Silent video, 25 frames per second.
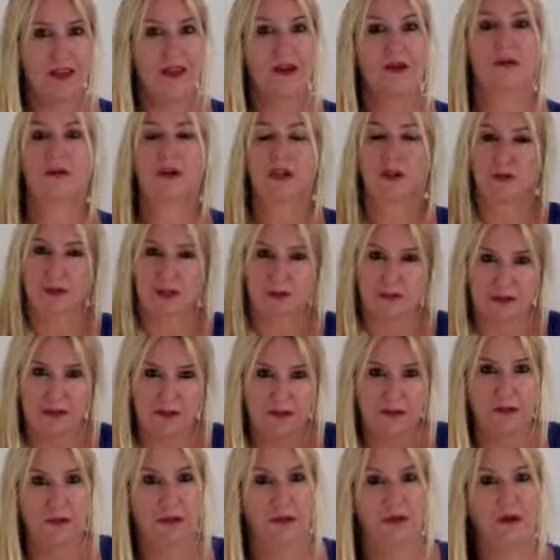which was
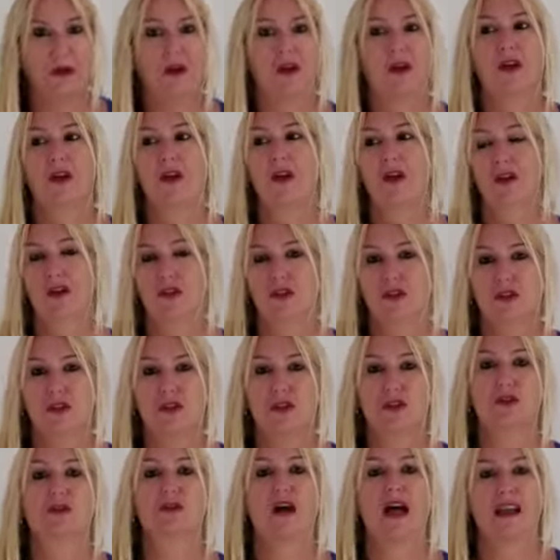before,
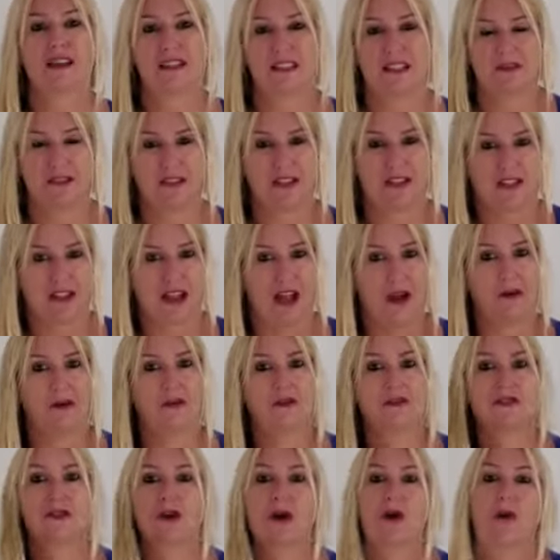to activity now.
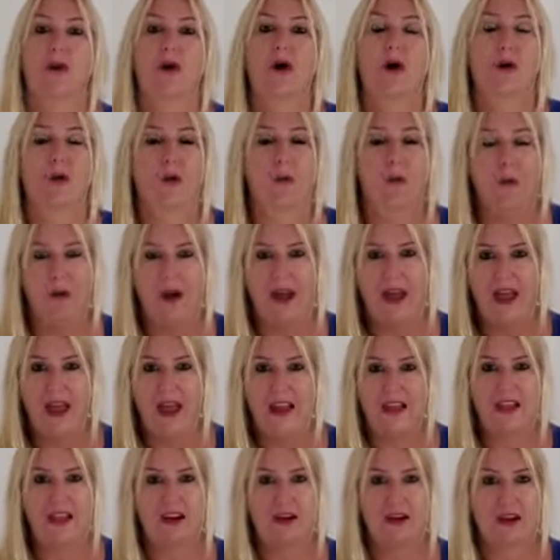So
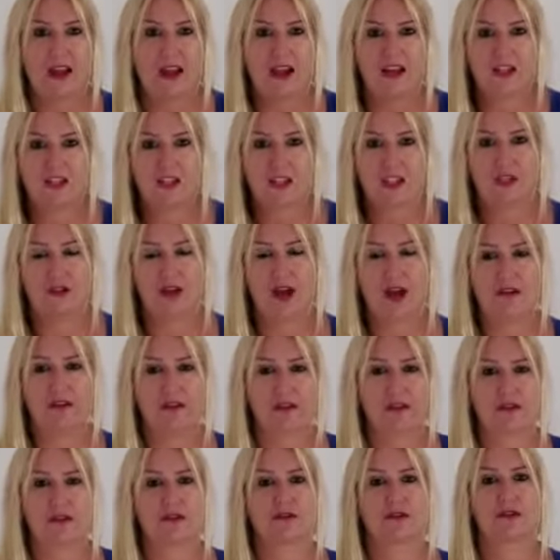when internationally
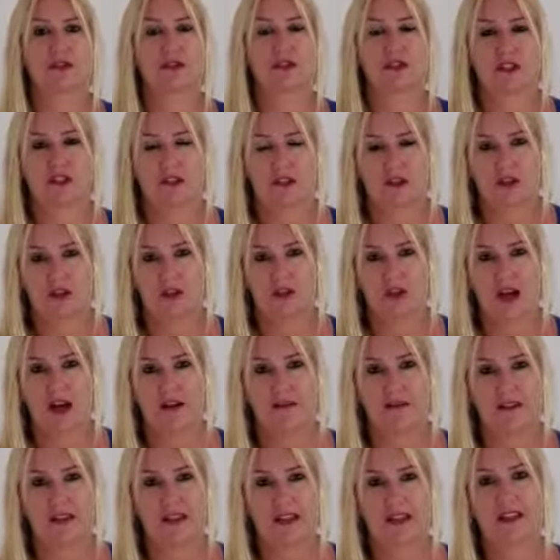travelers first started
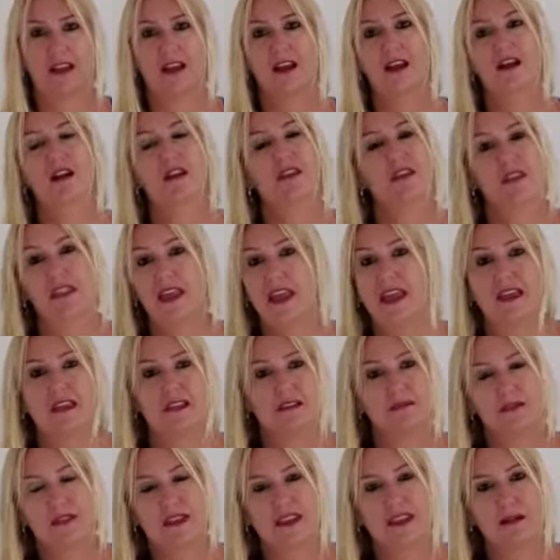traveling, they
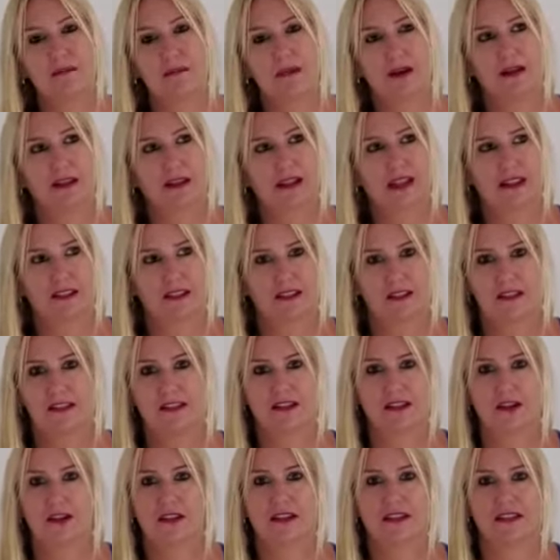think about like the
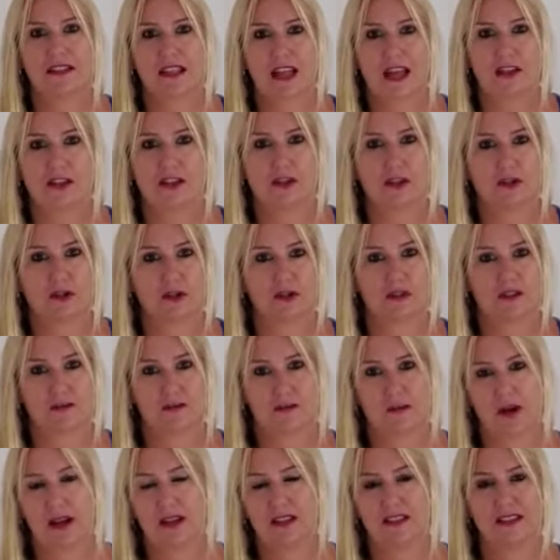sun and sand tourism,
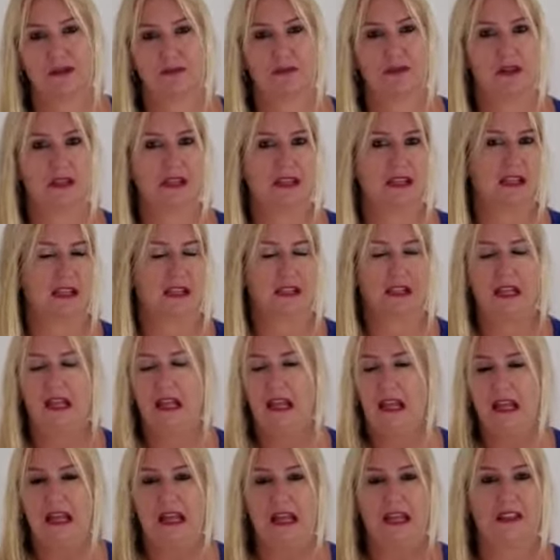right? Somebody
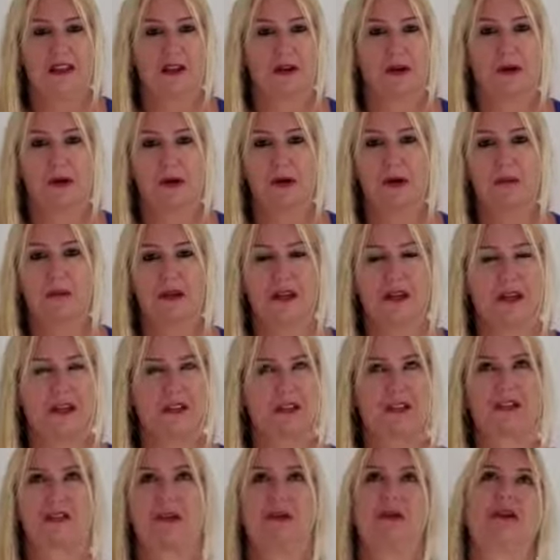in the Caribbean
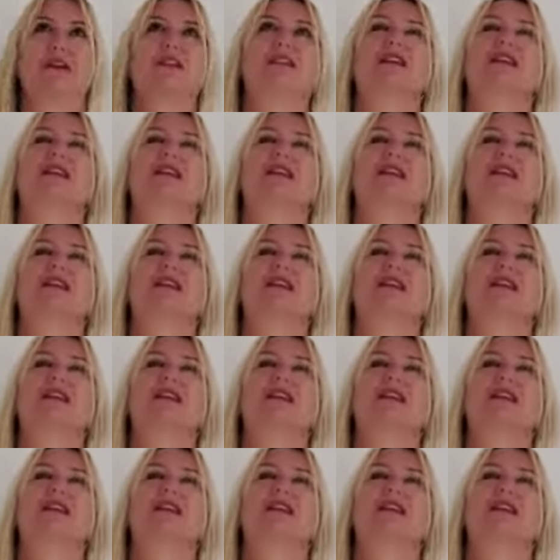just going to